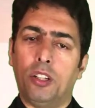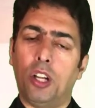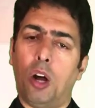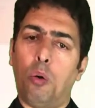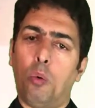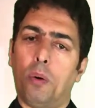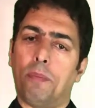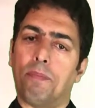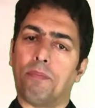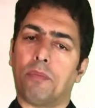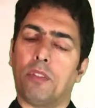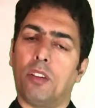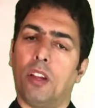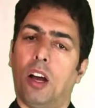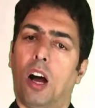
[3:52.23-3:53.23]
Now,
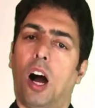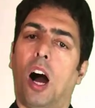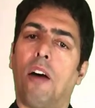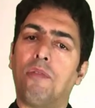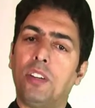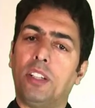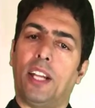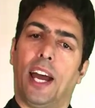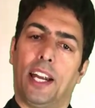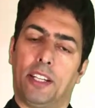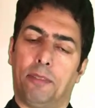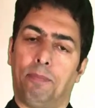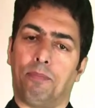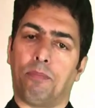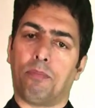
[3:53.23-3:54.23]
after
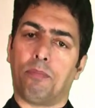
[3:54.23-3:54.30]
that,